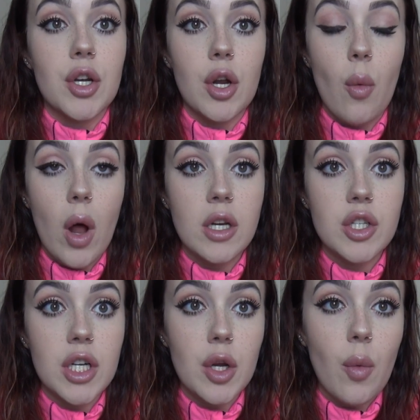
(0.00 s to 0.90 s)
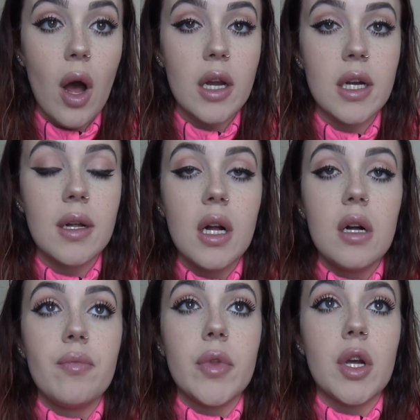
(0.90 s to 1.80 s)
You're going to want to drink your water.
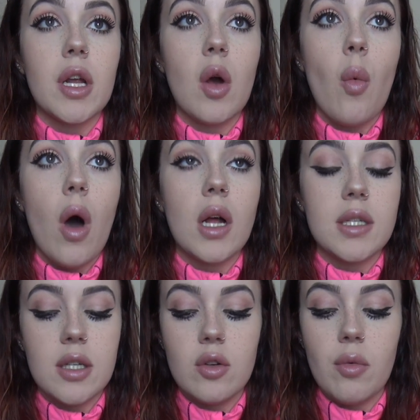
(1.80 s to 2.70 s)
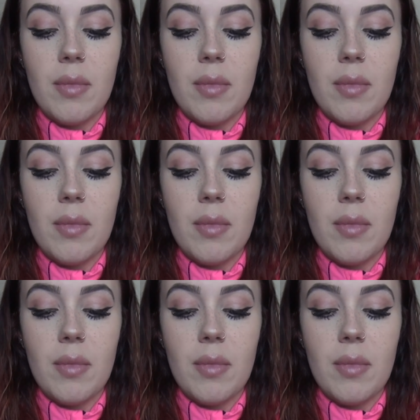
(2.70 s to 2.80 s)
You're going to want to